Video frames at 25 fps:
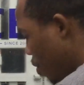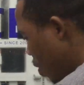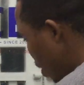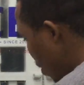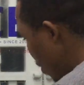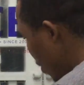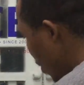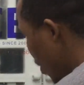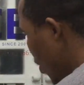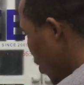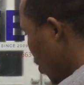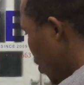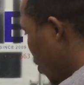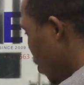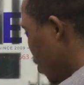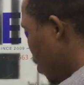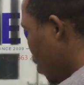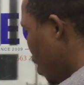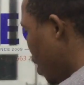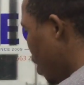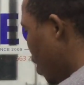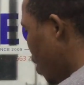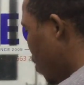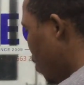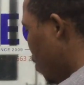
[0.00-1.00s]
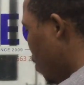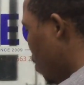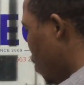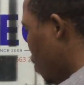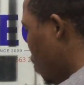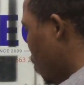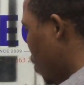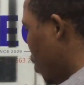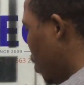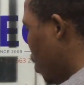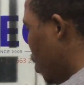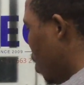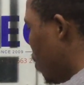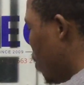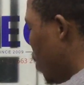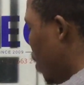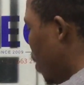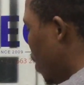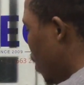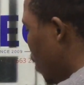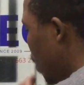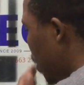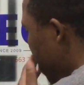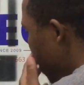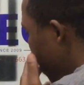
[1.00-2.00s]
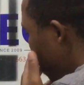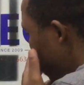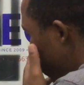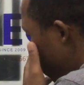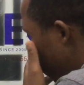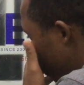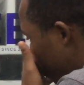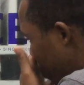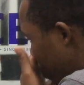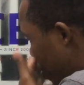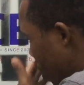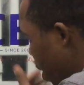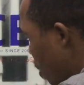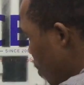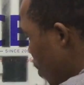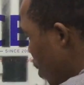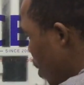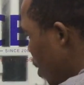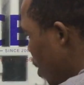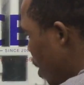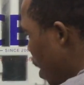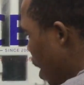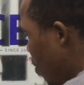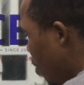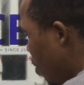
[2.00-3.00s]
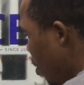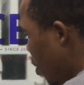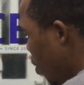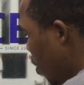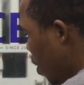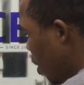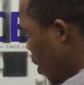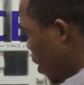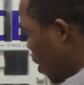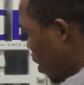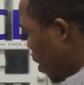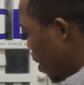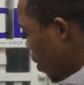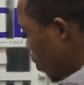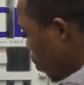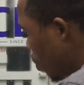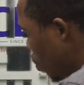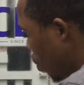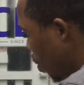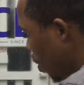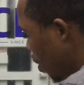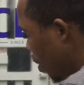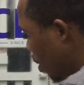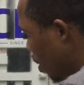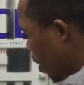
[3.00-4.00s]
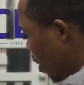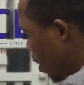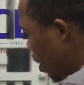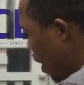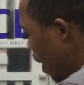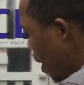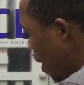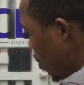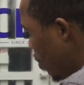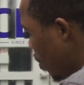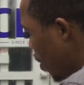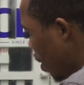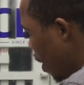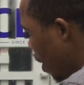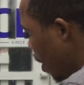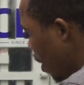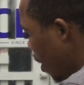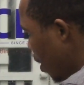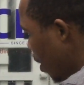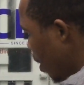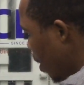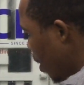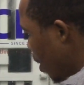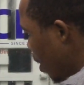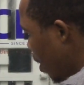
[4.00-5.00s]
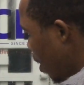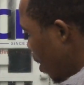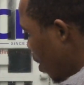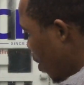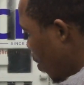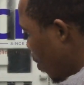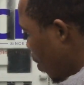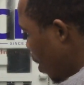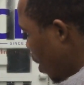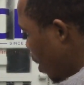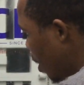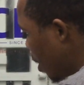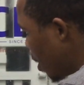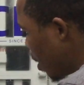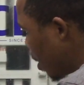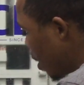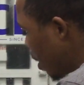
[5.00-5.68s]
Very good. Thank you very much, Hami. Now, Hami, have a look at this one. Same thing. Alright?